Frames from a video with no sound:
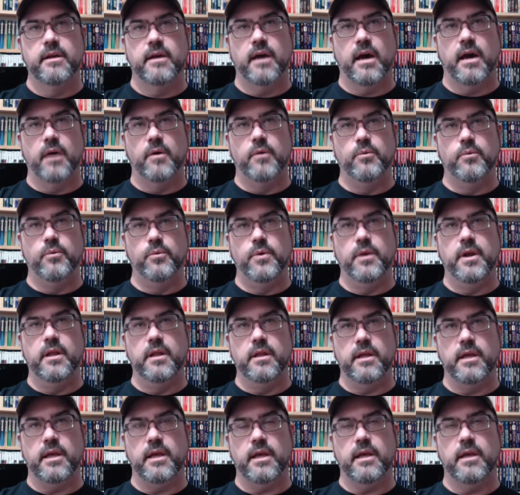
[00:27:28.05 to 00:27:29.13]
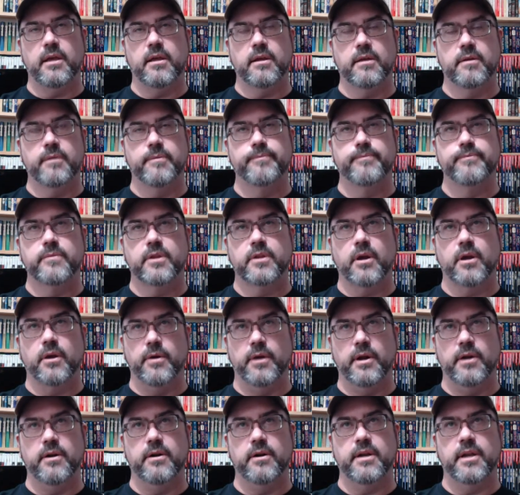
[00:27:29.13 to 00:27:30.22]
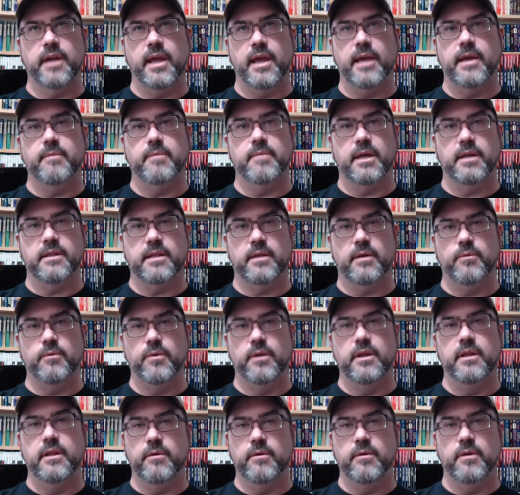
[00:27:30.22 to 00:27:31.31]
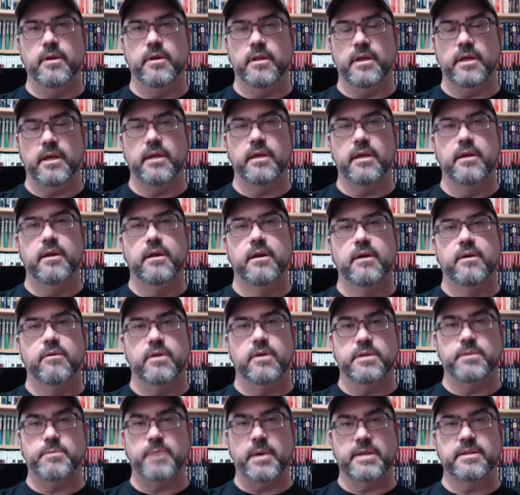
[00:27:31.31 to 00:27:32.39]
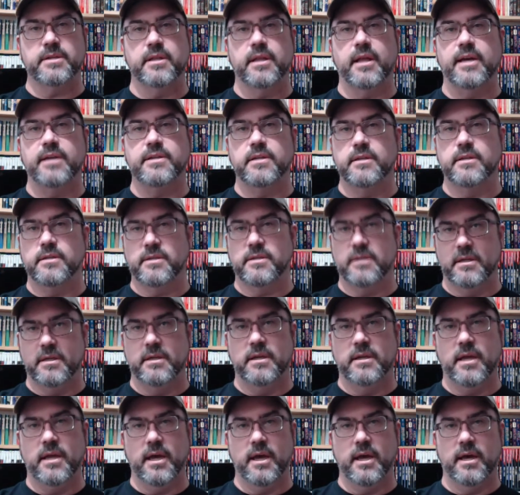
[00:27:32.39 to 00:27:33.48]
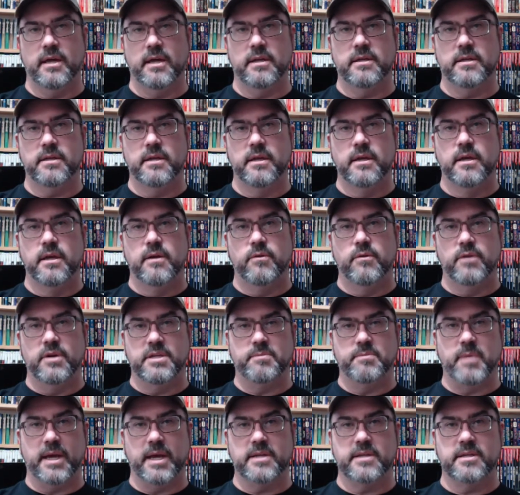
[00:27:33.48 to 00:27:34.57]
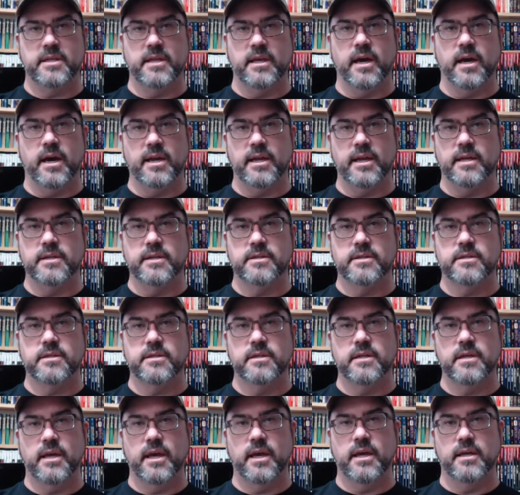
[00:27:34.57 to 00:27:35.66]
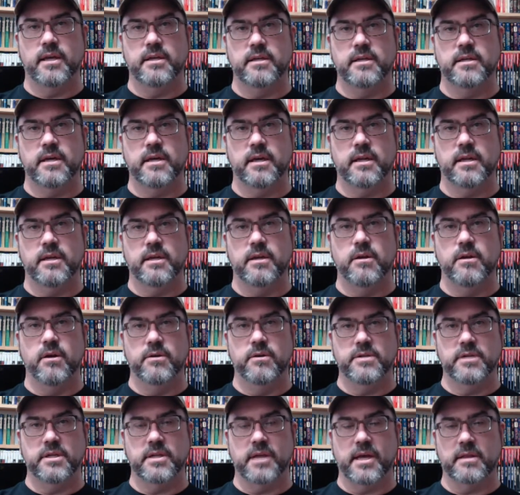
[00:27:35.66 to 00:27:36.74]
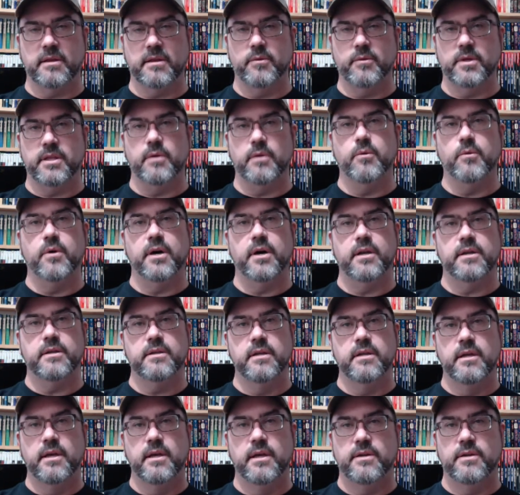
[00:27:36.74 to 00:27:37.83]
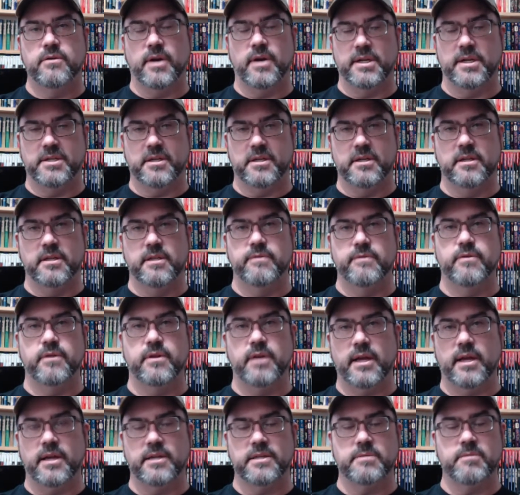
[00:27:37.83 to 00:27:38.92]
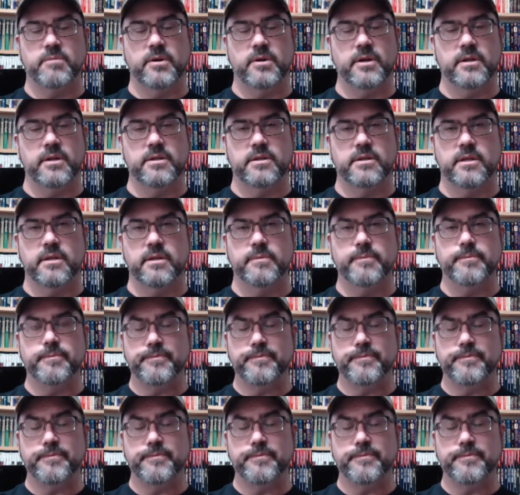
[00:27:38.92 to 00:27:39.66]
really coherent game that really respects the license and respects the audience and knows exactly what they want, tries to deliver that experience to them.